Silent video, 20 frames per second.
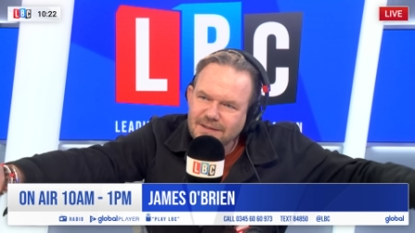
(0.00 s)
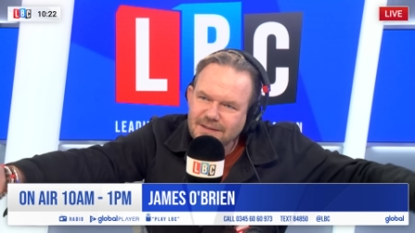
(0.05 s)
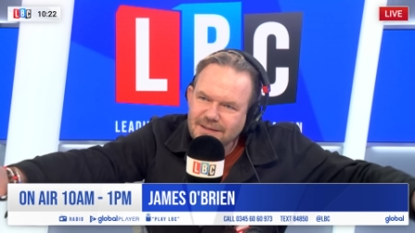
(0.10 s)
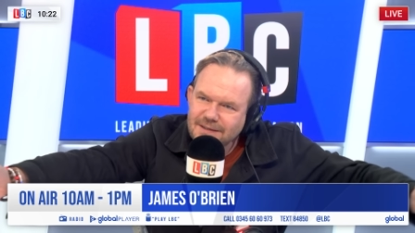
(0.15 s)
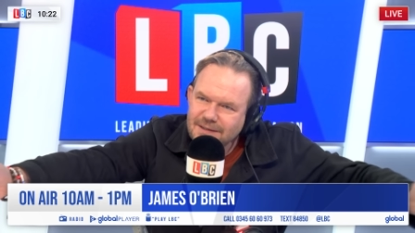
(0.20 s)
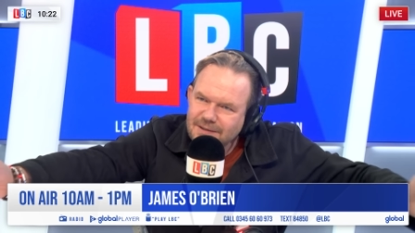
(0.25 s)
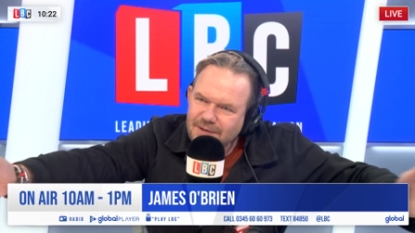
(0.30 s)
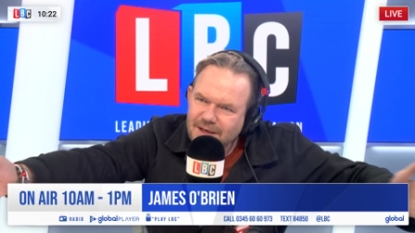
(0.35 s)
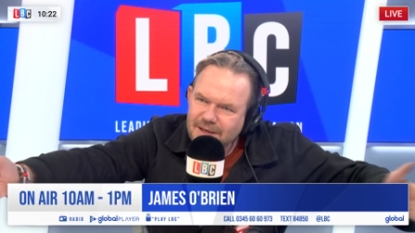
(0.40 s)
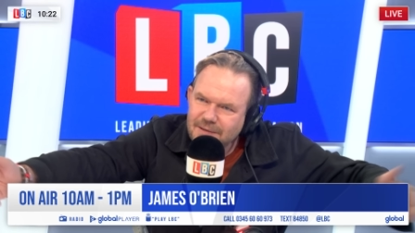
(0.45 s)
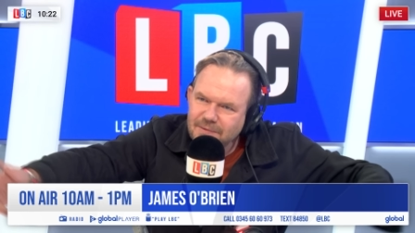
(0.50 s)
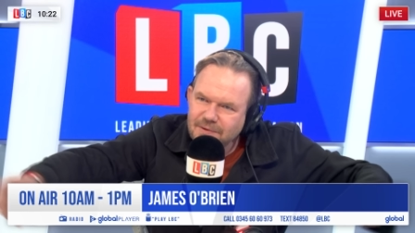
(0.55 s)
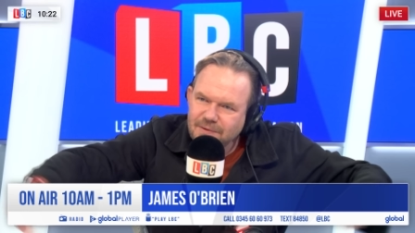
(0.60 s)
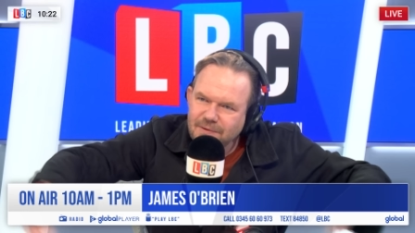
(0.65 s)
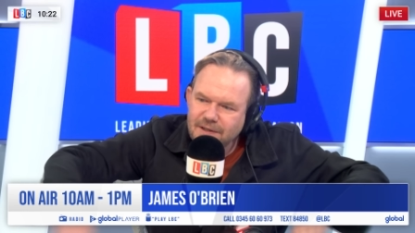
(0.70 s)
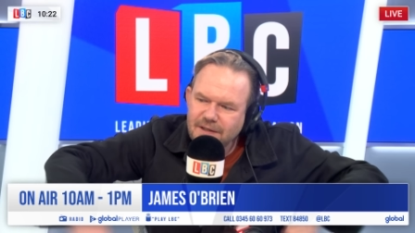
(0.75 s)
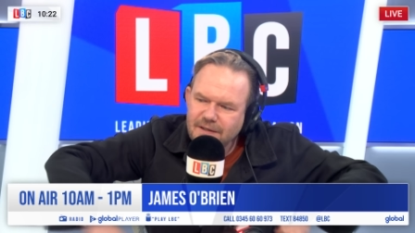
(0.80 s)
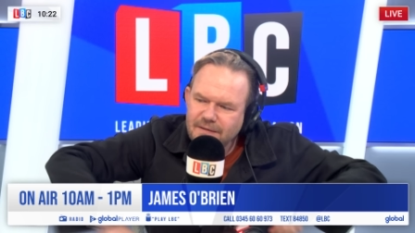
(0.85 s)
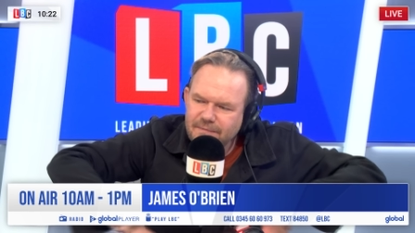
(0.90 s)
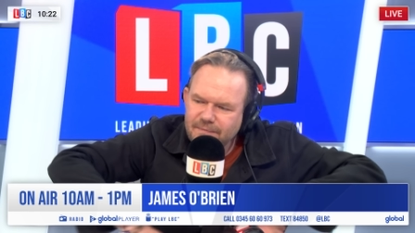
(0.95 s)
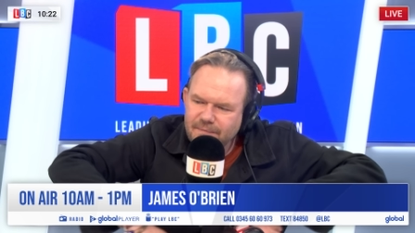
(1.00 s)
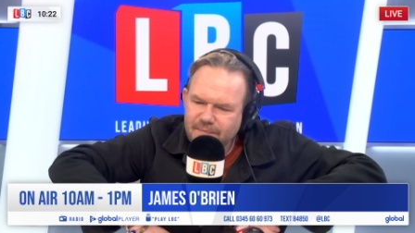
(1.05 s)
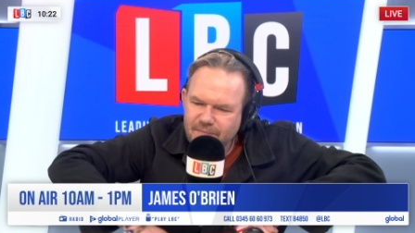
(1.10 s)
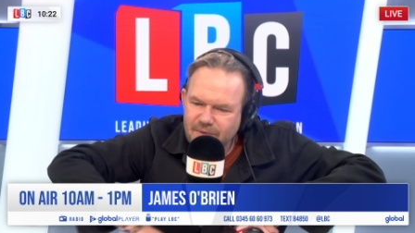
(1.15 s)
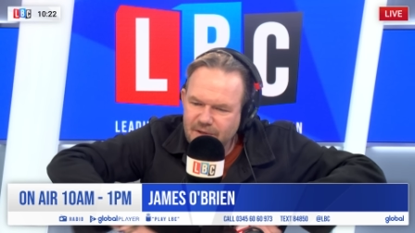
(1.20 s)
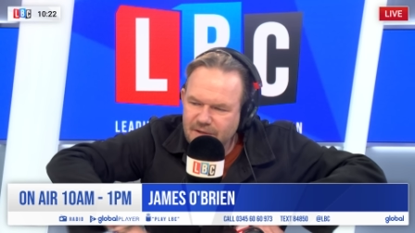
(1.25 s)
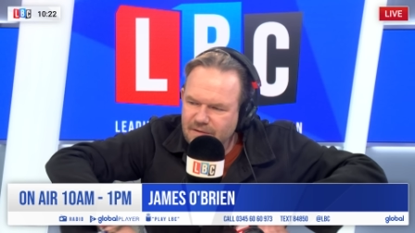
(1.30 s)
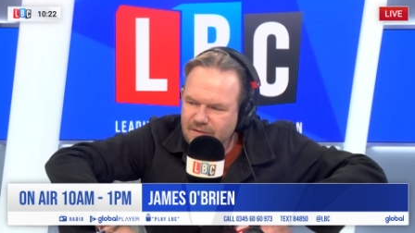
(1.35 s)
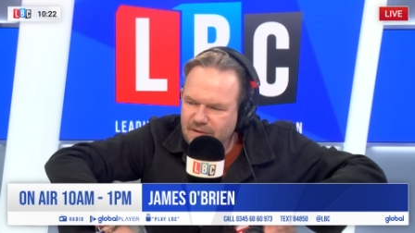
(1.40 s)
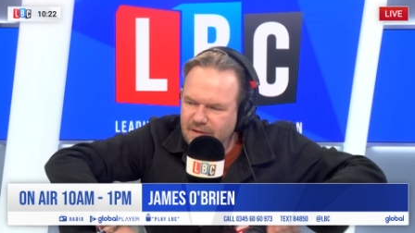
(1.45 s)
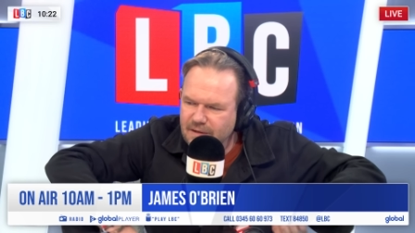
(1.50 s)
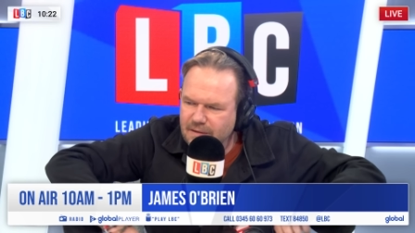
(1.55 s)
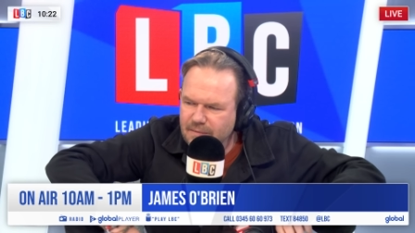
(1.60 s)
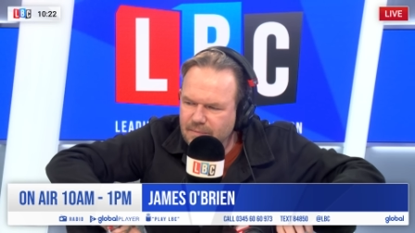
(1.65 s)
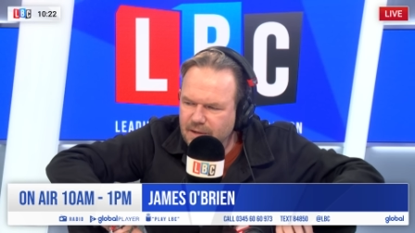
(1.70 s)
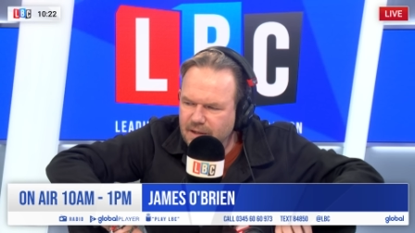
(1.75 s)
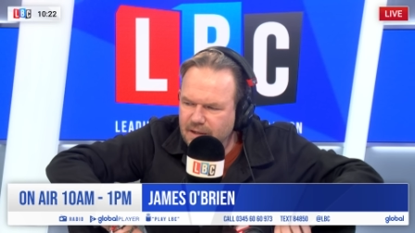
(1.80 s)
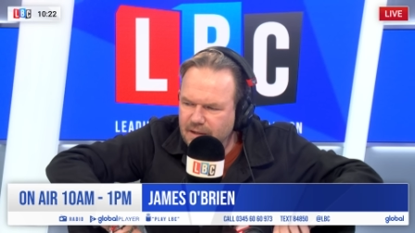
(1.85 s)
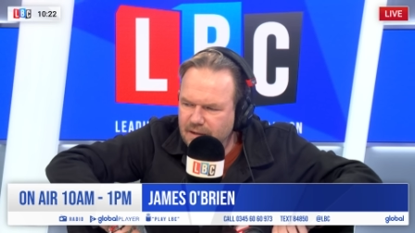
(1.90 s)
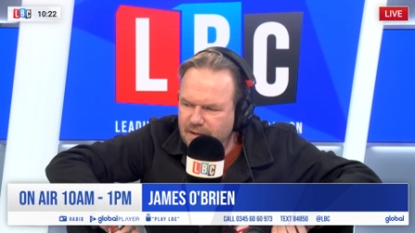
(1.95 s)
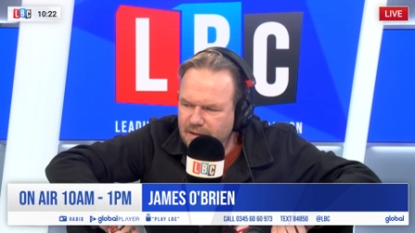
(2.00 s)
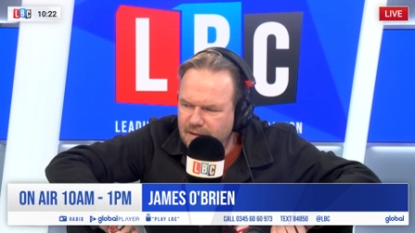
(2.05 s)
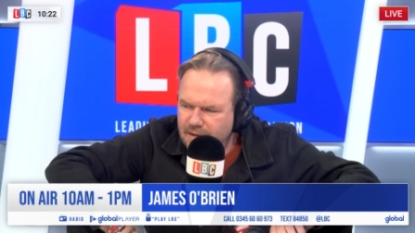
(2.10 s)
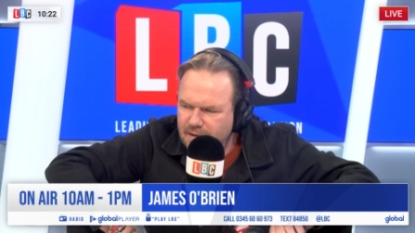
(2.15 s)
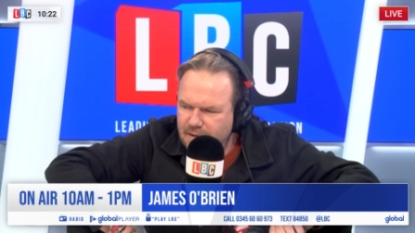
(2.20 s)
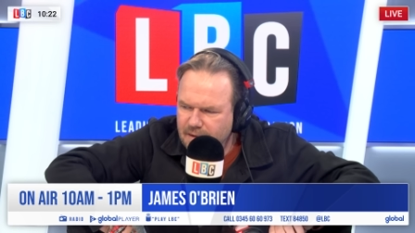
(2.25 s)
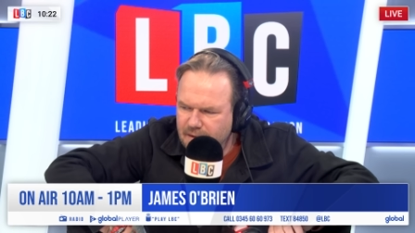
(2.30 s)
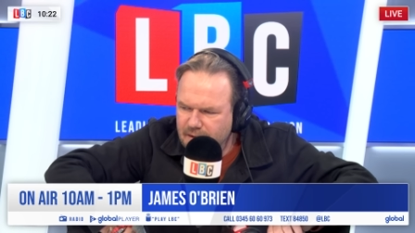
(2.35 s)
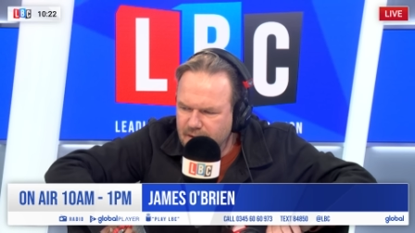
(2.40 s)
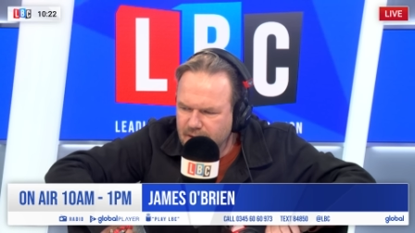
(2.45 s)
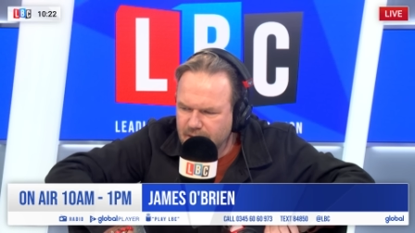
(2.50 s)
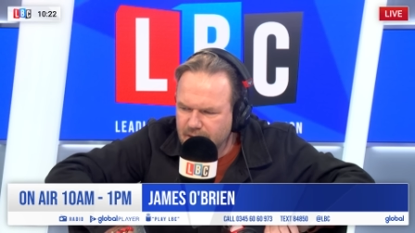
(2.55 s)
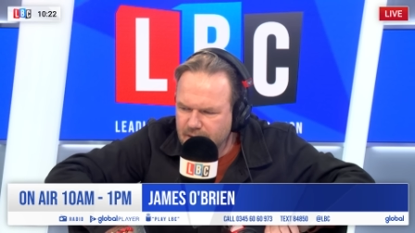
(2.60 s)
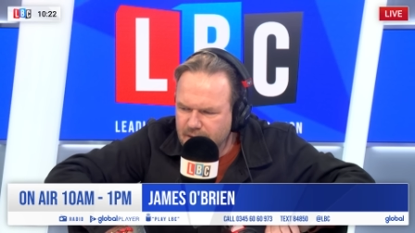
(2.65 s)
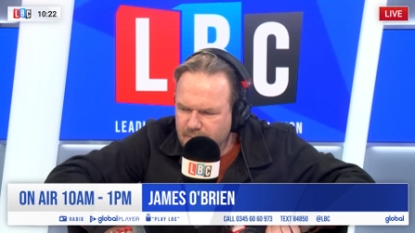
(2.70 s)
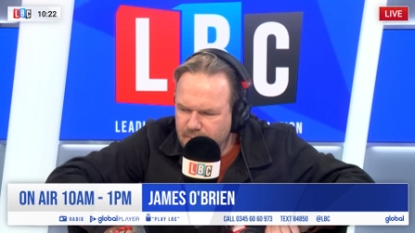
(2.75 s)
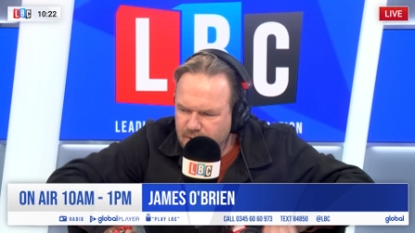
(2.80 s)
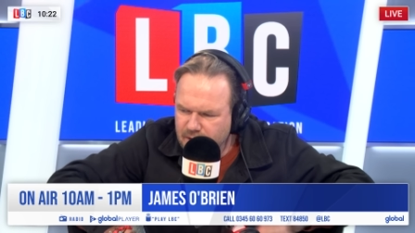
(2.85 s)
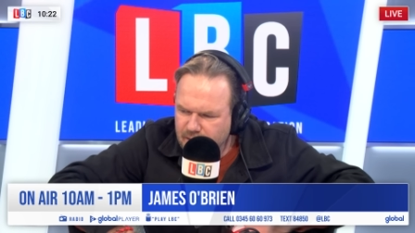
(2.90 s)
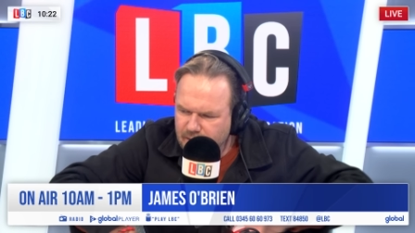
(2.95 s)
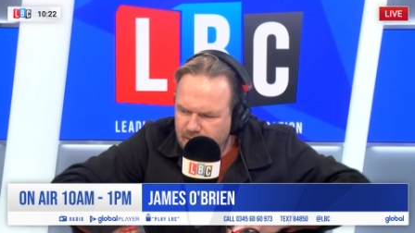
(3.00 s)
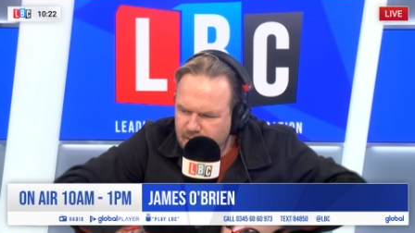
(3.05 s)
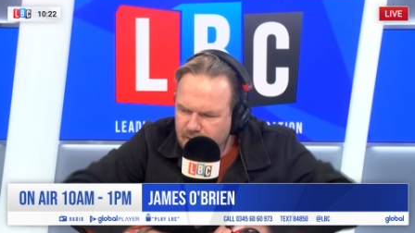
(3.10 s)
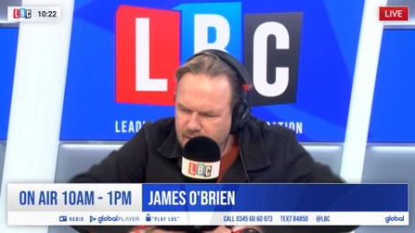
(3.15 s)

Incredible, right? When you think about it. But